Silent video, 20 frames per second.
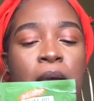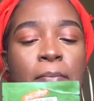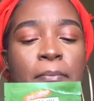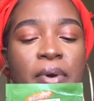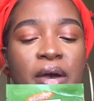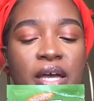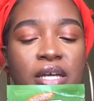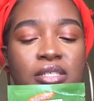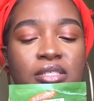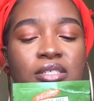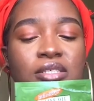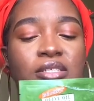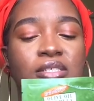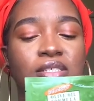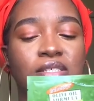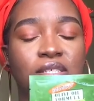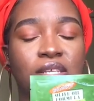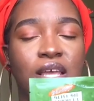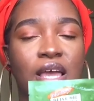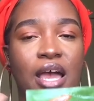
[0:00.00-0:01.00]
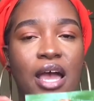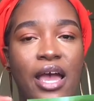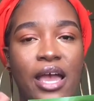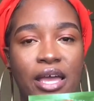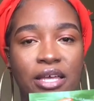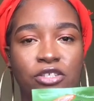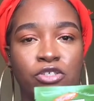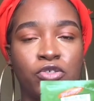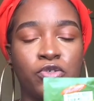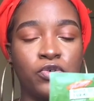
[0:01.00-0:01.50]
but
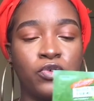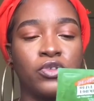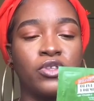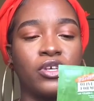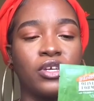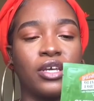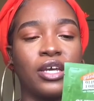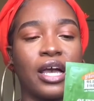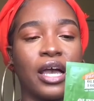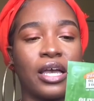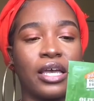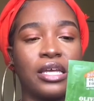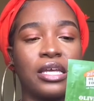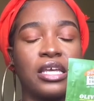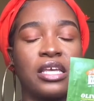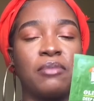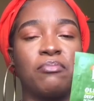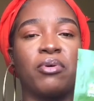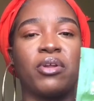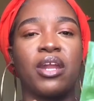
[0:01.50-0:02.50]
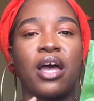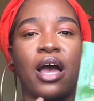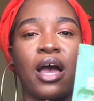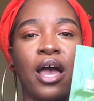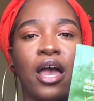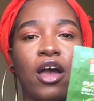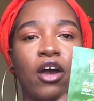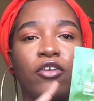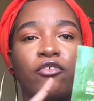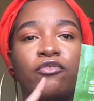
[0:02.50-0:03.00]
I do think I can keep an
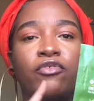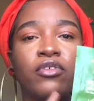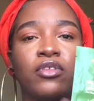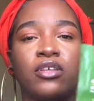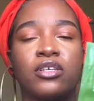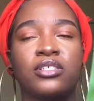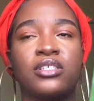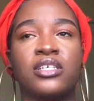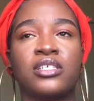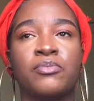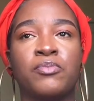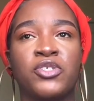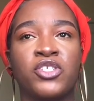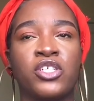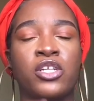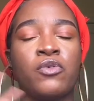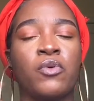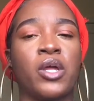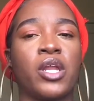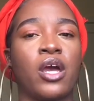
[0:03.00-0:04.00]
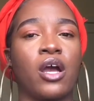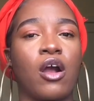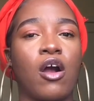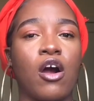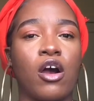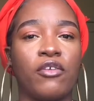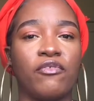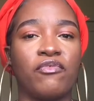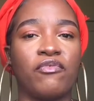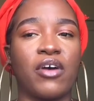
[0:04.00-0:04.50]
eye out for this, especially when I
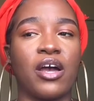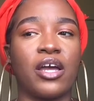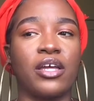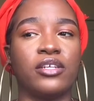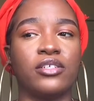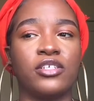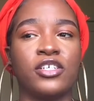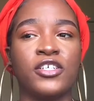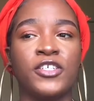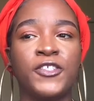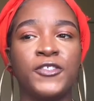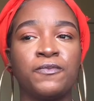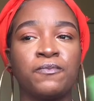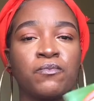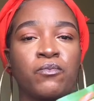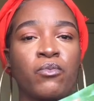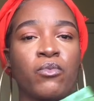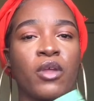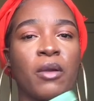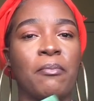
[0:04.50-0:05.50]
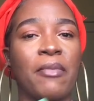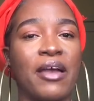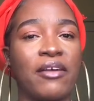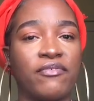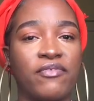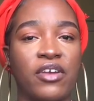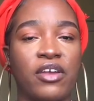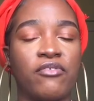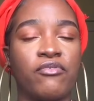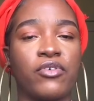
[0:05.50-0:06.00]
can't find my
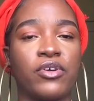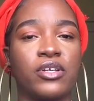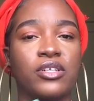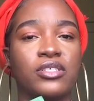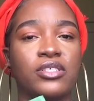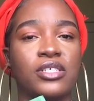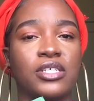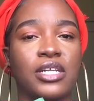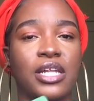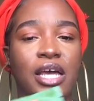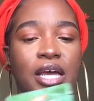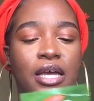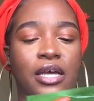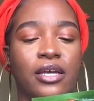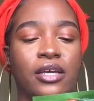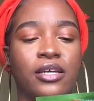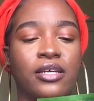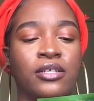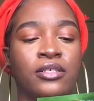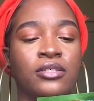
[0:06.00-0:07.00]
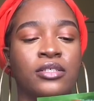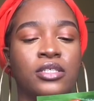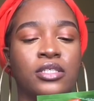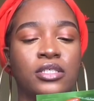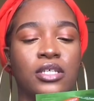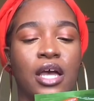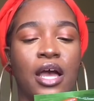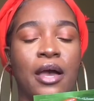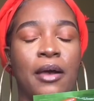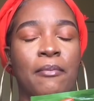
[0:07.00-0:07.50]
favorite like
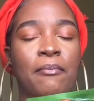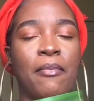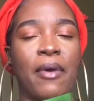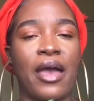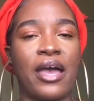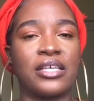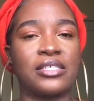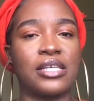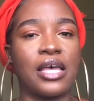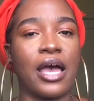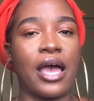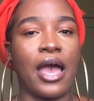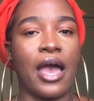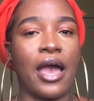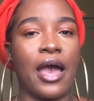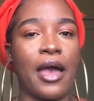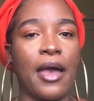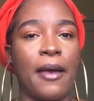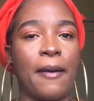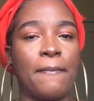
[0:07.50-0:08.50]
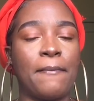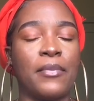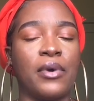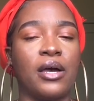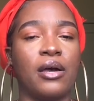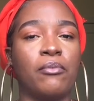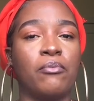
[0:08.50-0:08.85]
As I Am